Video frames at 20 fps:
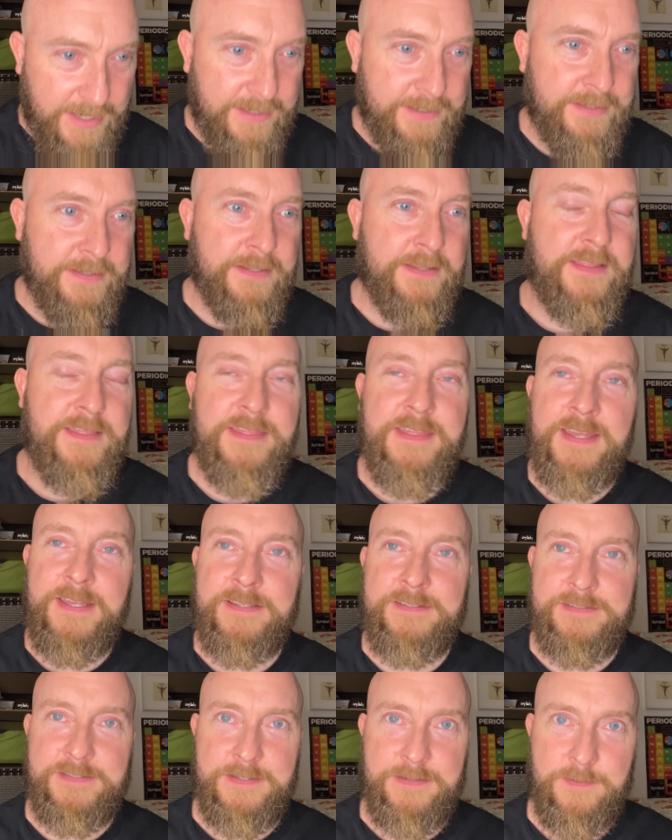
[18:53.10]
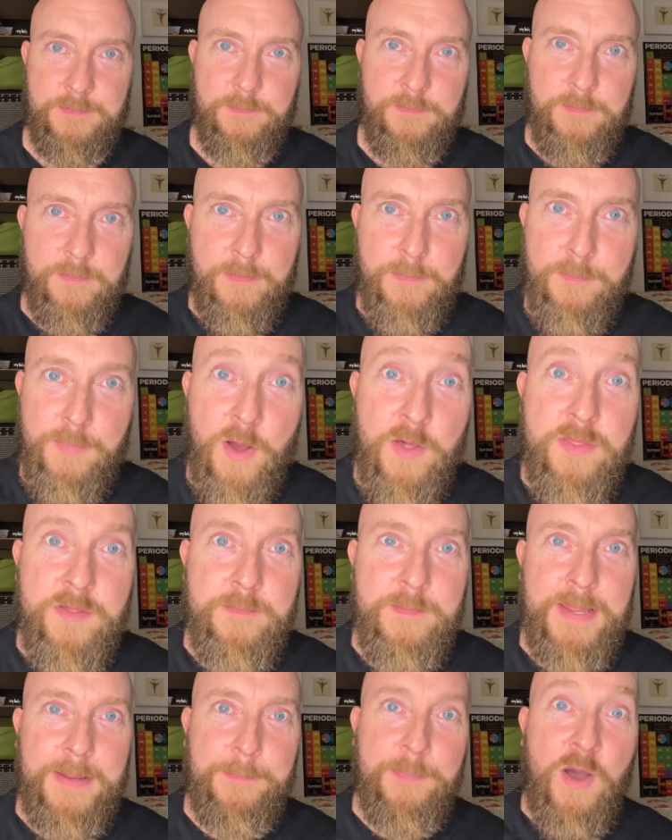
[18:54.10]
And things that bother
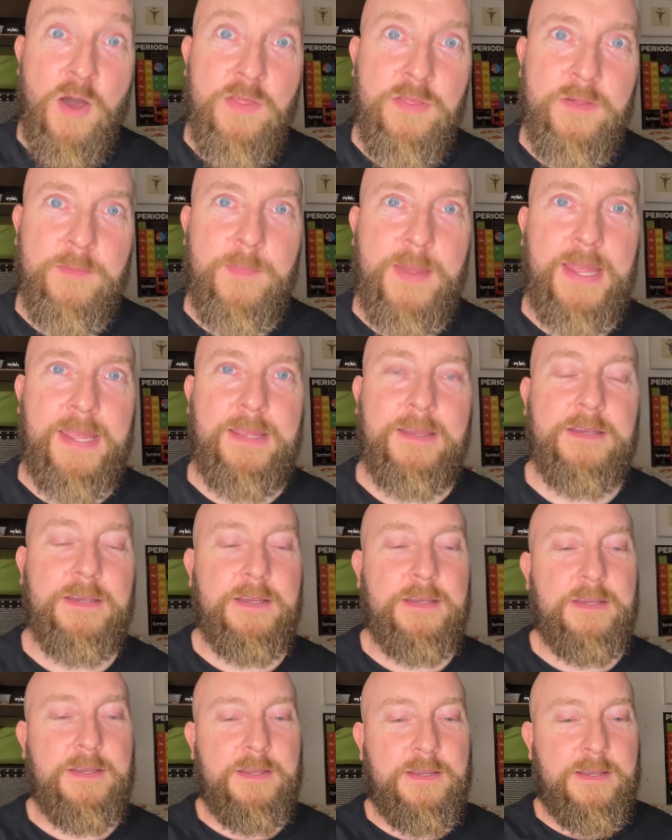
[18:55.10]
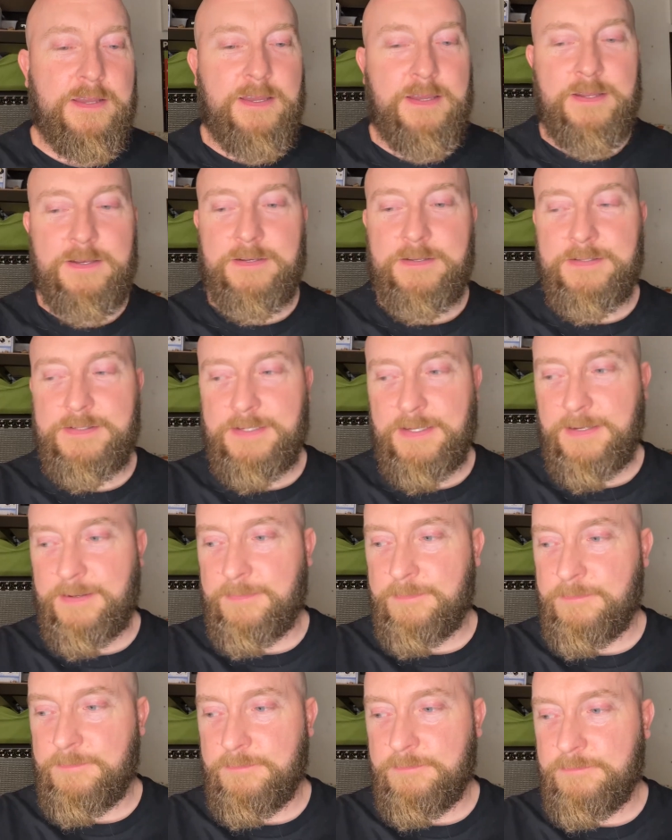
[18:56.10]
me. And
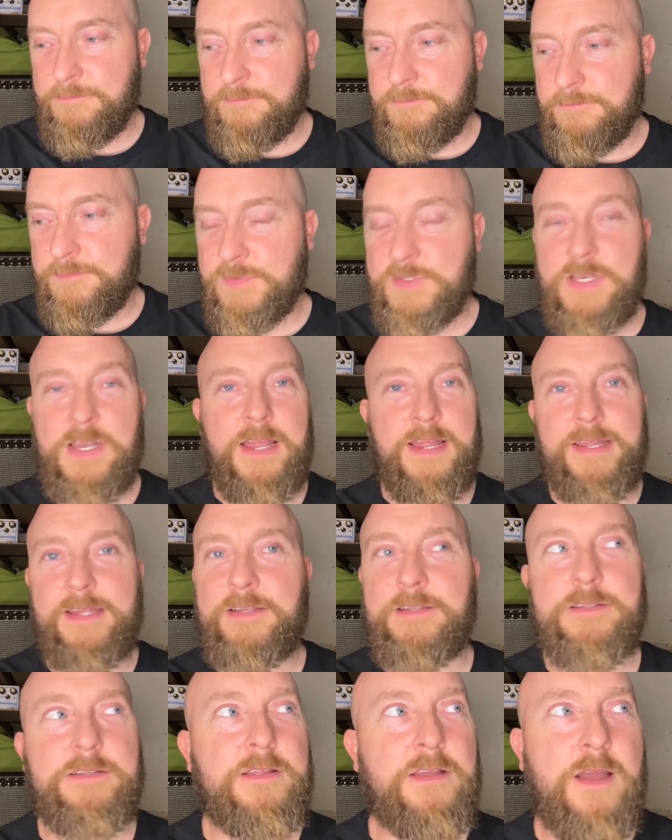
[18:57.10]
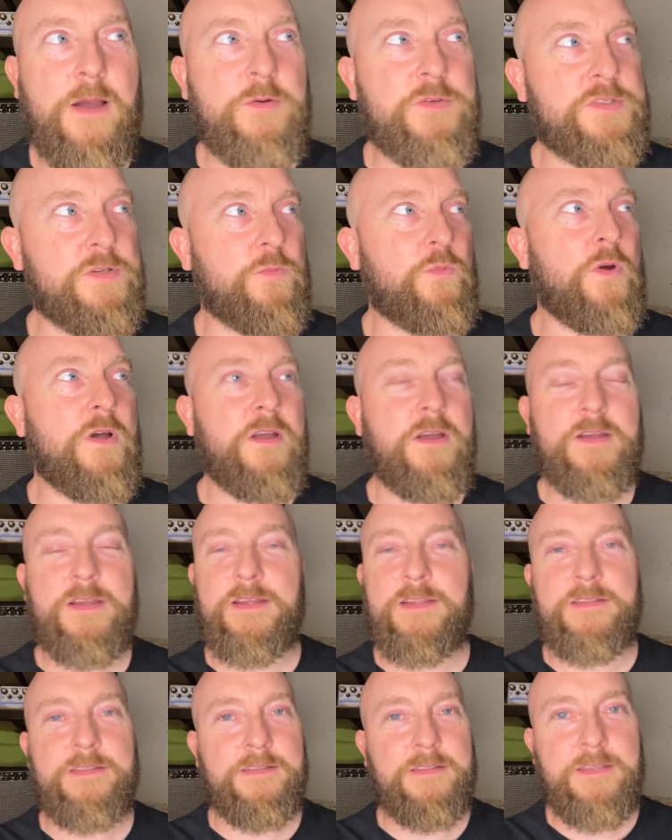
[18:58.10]
like, I was at work,
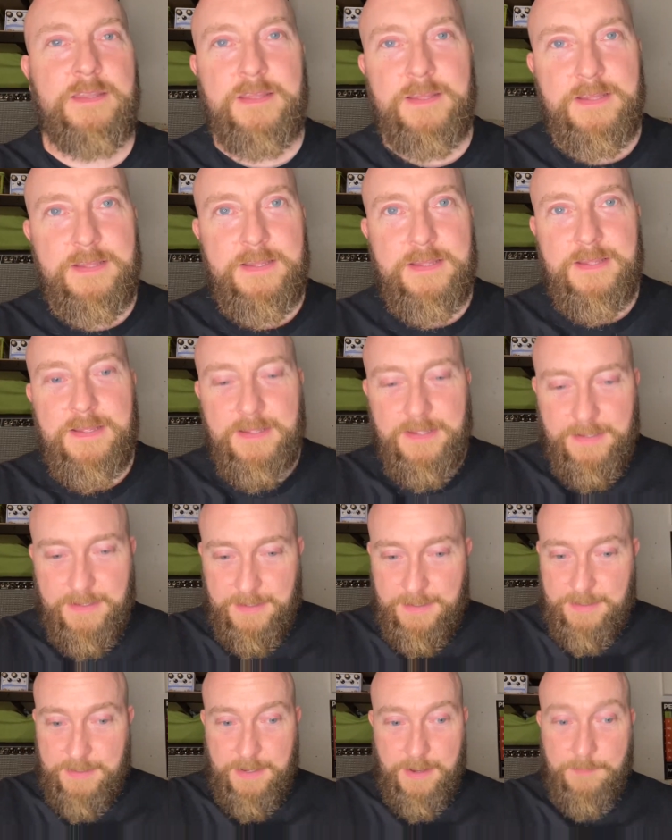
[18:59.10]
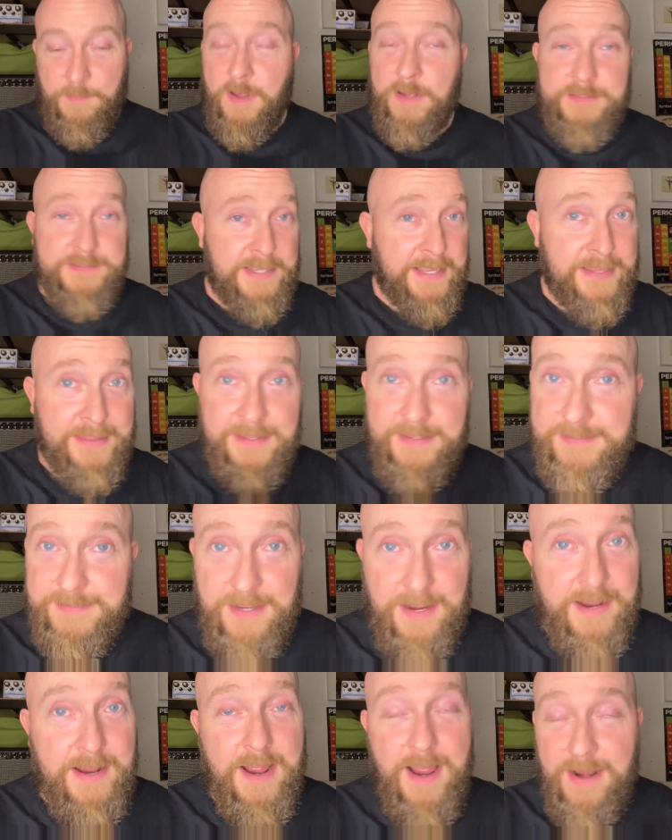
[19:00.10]
and I'm not saying
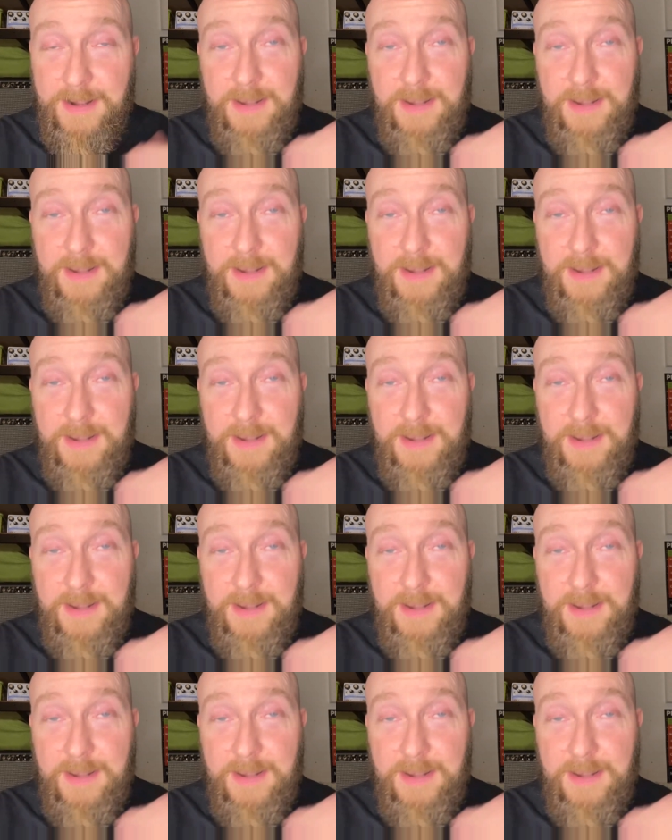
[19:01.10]
I